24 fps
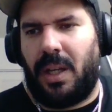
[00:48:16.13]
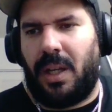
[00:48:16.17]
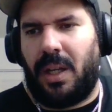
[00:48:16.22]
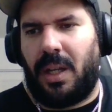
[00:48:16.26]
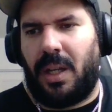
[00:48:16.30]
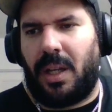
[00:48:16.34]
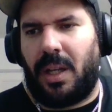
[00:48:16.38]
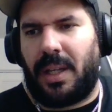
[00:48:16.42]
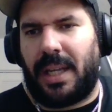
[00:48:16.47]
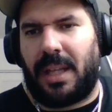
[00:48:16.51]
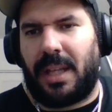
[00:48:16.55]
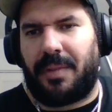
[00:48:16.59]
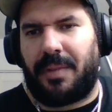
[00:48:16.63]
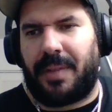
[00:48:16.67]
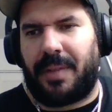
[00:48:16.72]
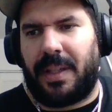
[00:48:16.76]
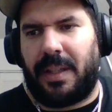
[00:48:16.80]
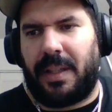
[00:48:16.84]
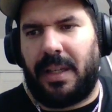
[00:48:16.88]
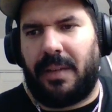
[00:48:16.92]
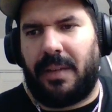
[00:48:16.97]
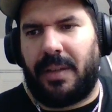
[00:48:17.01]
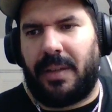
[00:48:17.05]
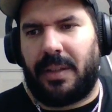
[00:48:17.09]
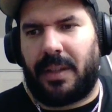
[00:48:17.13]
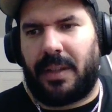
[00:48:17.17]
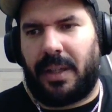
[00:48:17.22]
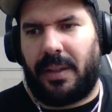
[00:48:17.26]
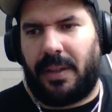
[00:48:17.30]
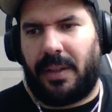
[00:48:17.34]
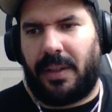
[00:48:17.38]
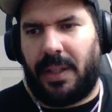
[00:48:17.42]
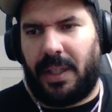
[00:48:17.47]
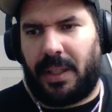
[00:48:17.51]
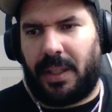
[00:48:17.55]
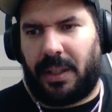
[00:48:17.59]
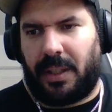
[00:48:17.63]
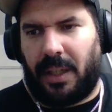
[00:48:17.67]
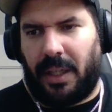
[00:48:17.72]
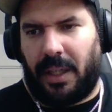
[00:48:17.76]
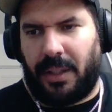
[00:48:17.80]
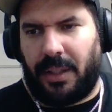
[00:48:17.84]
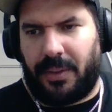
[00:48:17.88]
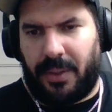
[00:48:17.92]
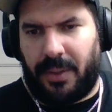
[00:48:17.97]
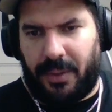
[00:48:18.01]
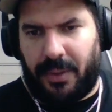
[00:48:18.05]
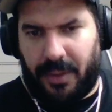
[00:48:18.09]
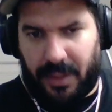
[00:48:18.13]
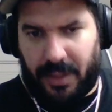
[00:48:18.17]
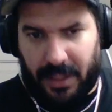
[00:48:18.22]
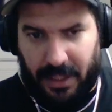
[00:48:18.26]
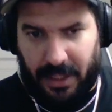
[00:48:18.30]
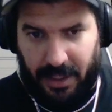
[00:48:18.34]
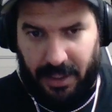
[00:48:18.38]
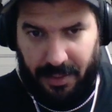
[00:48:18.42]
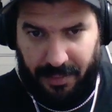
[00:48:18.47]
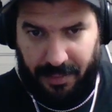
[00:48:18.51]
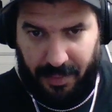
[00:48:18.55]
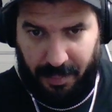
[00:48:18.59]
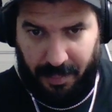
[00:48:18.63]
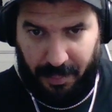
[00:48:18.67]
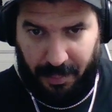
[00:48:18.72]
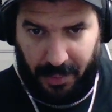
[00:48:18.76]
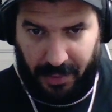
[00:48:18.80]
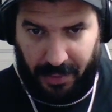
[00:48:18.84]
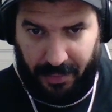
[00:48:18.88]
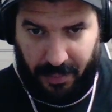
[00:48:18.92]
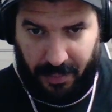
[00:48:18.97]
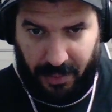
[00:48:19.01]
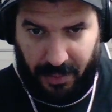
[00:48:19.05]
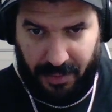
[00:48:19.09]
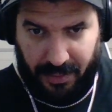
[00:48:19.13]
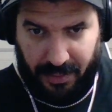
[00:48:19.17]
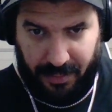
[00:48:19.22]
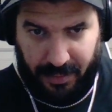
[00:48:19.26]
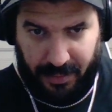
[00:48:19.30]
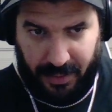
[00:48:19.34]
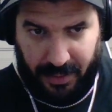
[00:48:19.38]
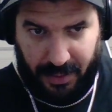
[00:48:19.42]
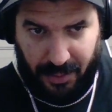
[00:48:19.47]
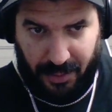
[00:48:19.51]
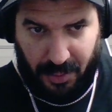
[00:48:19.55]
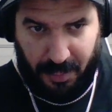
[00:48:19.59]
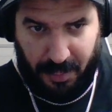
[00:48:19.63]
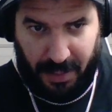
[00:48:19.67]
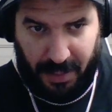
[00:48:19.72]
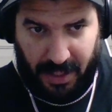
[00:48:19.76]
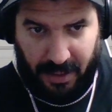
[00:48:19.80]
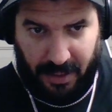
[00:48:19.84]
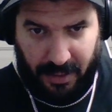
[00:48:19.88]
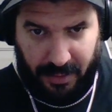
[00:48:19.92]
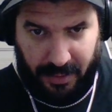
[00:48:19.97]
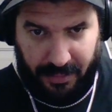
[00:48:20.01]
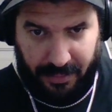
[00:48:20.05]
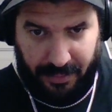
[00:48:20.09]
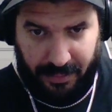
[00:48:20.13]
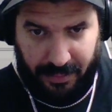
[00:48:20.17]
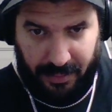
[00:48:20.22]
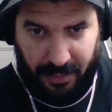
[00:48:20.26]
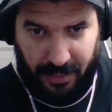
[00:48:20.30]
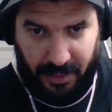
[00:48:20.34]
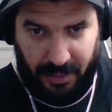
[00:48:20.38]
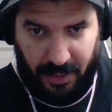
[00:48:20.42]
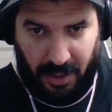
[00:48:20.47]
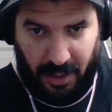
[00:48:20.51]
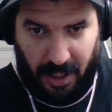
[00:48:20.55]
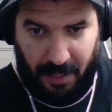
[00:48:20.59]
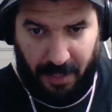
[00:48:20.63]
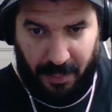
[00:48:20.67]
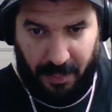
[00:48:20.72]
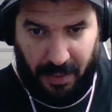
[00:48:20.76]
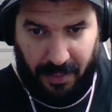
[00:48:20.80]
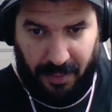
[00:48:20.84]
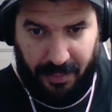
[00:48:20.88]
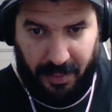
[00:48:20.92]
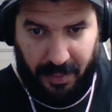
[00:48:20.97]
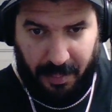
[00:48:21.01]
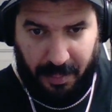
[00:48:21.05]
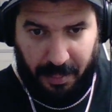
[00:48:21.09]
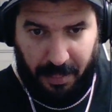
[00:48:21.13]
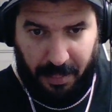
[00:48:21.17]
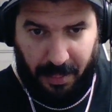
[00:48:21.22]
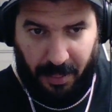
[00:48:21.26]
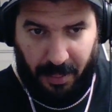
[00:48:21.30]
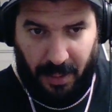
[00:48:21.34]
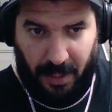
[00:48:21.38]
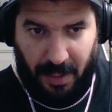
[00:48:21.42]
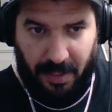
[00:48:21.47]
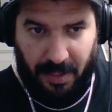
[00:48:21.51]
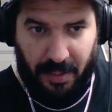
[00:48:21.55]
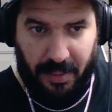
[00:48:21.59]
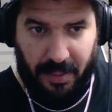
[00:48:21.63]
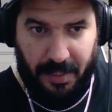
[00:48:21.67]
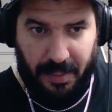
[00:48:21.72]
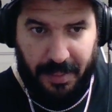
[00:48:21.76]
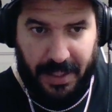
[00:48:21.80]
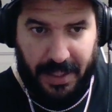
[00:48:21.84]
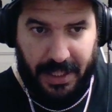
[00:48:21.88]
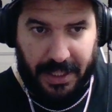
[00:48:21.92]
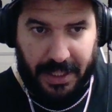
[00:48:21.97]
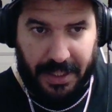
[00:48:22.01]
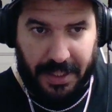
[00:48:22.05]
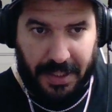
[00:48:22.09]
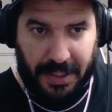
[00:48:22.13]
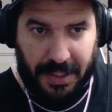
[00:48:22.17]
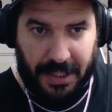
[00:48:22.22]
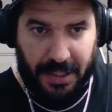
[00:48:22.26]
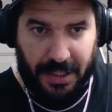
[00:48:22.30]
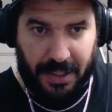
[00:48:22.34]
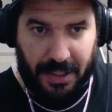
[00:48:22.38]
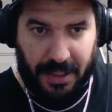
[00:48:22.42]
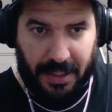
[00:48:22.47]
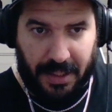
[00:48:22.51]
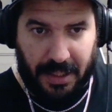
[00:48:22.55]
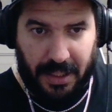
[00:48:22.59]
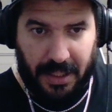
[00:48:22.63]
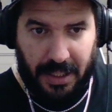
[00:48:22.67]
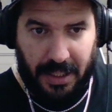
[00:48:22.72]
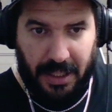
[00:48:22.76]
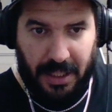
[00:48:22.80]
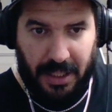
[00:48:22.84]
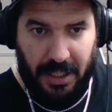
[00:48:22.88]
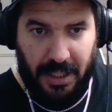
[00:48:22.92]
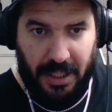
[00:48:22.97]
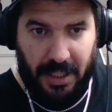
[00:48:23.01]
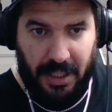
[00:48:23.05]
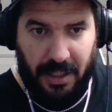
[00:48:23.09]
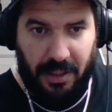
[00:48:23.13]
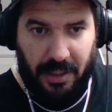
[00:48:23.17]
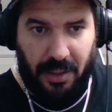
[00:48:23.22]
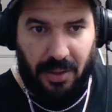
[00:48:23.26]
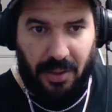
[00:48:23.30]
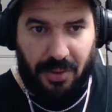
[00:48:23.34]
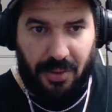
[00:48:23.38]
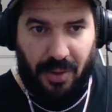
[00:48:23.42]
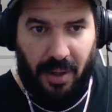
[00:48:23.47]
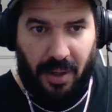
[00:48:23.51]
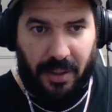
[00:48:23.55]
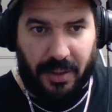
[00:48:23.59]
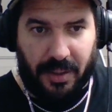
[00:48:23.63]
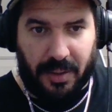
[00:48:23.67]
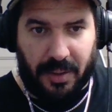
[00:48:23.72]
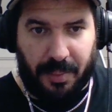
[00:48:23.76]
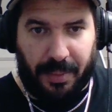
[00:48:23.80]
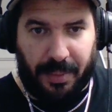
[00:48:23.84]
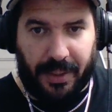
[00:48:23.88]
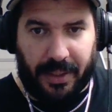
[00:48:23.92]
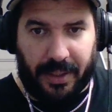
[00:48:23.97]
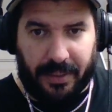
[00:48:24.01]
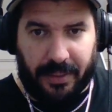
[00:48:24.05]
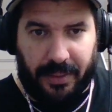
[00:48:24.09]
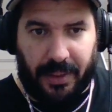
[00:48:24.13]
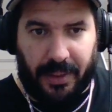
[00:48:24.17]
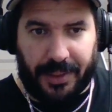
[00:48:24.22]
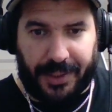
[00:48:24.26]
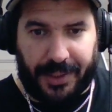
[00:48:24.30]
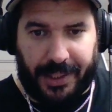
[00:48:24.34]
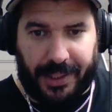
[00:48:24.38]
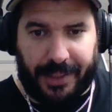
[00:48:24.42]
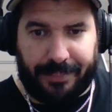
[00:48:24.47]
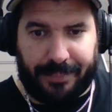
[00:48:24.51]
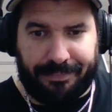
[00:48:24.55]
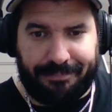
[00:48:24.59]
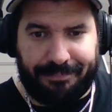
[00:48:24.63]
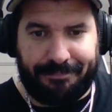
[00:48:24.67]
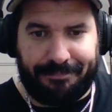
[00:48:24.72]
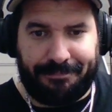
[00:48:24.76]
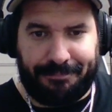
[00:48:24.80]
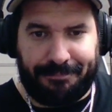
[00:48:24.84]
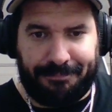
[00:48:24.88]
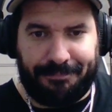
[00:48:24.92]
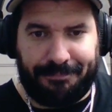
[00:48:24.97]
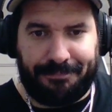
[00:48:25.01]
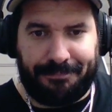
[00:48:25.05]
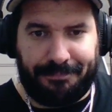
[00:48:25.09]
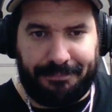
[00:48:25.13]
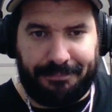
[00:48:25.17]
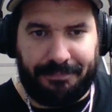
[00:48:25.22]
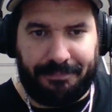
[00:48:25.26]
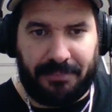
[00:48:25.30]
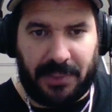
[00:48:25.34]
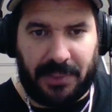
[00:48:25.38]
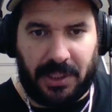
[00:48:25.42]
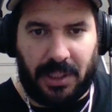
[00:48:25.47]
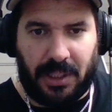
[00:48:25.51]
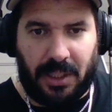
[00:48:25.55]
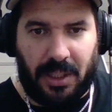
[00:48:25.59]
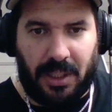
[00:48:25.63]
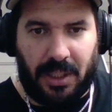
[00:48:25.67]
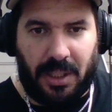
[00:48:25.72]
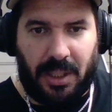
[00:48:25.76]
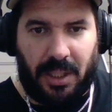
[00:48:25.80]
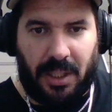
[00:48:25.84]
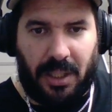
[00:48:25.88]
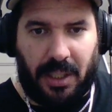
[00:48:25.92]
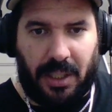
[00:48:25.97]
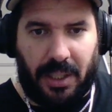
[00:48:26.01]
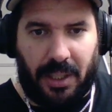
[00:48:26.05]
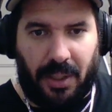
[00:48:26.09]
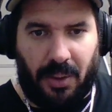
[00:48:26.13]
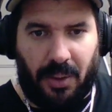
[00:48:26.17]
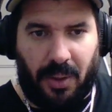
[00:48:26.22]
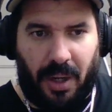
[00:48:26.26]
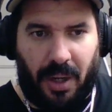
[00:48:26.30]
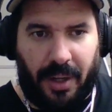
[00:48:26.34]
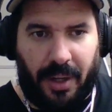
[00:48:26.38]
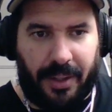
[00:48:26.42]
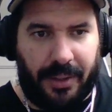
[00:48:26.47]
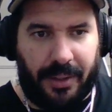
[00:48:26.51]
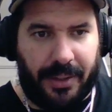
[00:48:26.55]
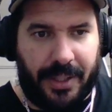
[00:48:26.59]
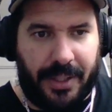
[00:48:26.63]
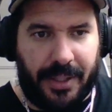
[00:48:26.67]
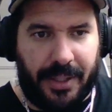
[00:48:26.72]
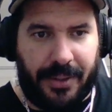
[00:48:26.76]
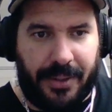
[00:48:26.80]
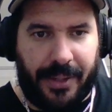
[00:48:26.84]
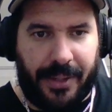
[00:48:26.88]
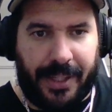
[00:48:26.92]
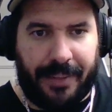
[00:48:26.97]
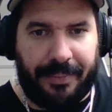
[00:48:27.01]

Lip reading: Yeah, definitivamente. I think I agree with that. If it wasn't for Kasparov, Karpov would probably be considered the strongest player of all time. I wholeheartedly agree.